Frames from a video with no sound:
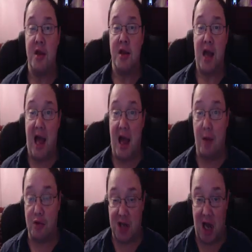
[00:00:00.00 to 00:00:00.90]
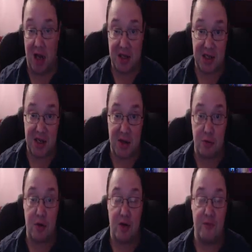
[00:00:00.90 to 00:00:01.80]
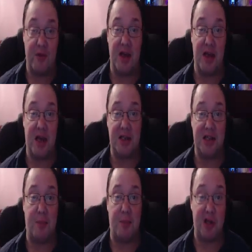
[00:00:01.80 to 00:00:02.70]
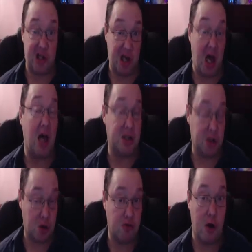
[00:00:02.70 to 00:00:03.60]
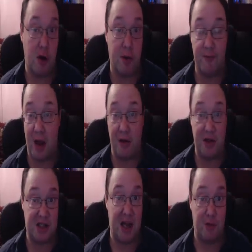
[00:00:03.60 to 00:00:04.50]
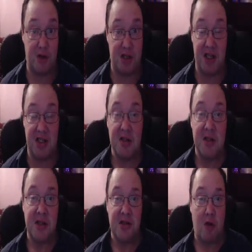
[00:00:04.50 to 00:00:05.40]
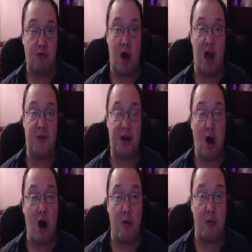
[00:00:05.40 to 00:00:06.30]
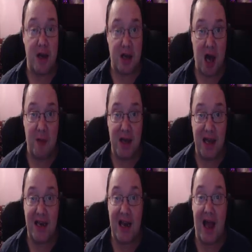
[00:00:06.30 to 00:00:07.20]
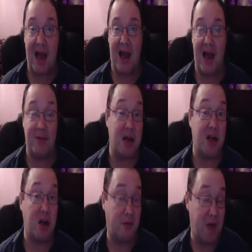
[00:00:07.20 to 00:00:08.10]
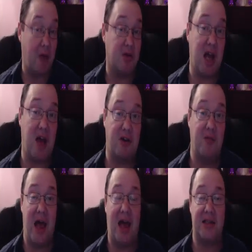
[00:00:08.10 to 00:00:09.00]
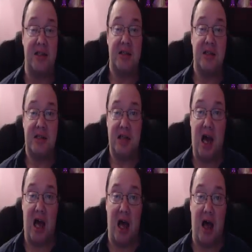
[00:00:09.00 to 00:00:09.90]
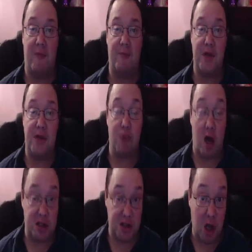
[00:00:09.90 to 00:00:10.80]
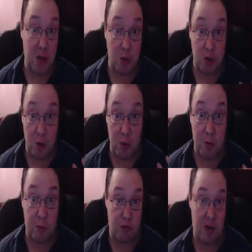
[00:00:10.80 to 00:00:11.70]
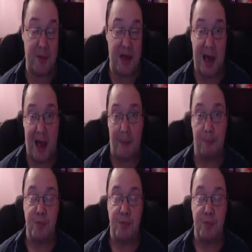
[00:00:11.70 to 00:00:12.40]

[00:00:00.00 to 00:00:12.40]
And we'll start to see all of the established cast and crew and various celebrities arriving on the red carpet in LA. And then a couple of hours after that, the Rise of Skywalker will premiere